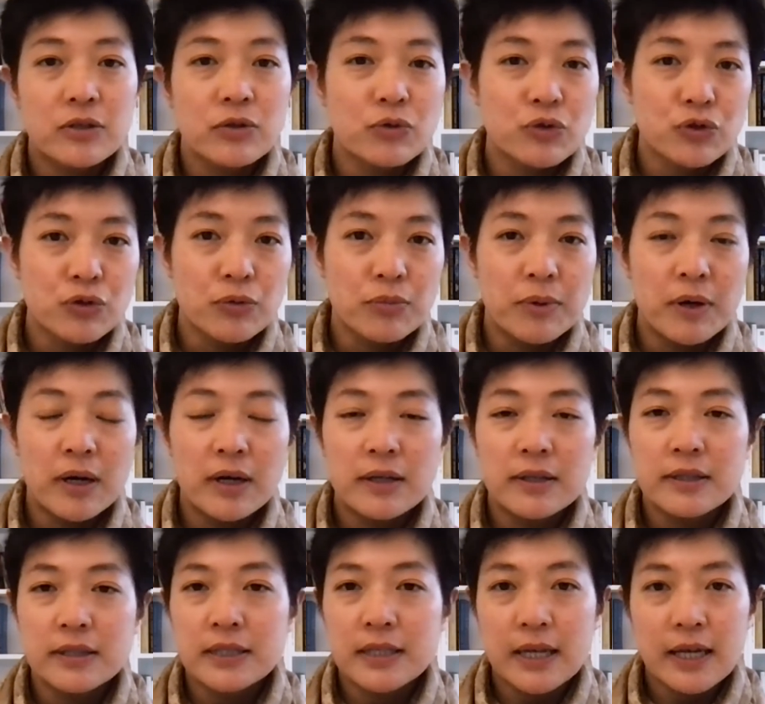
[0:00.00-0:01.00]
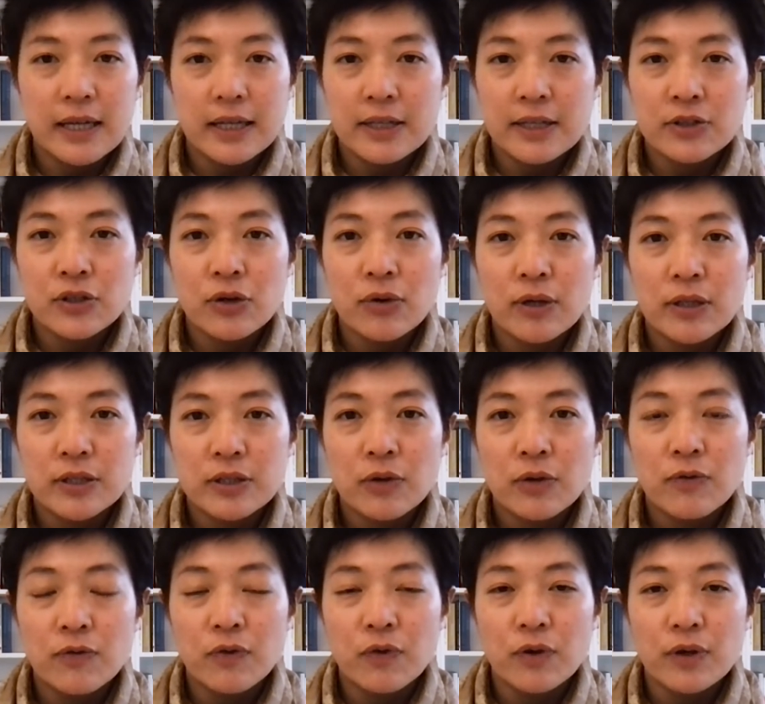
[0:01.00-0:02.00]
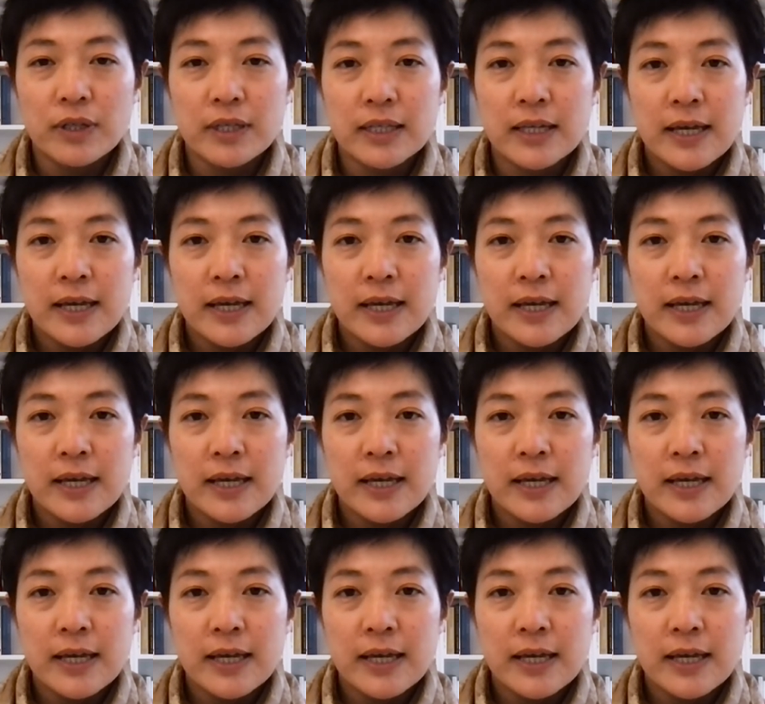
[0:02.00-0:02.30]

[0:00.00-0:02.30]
social bonds, and so on and so forth.